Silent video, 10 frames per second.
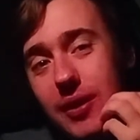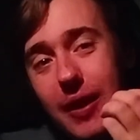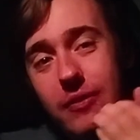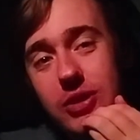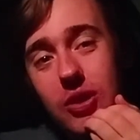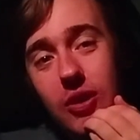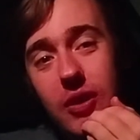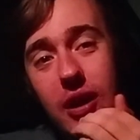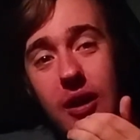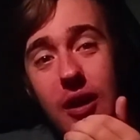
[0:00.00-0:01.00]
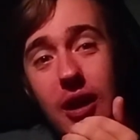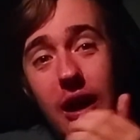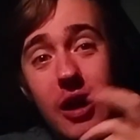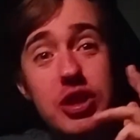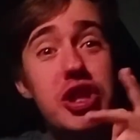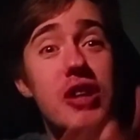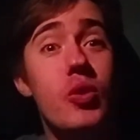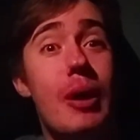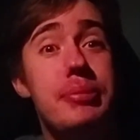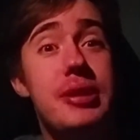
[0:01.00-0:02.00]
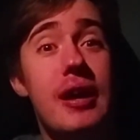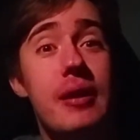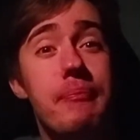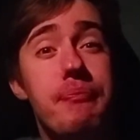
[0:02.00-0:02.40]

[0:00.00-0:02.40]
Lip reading: Kevin's Corner. Channel update.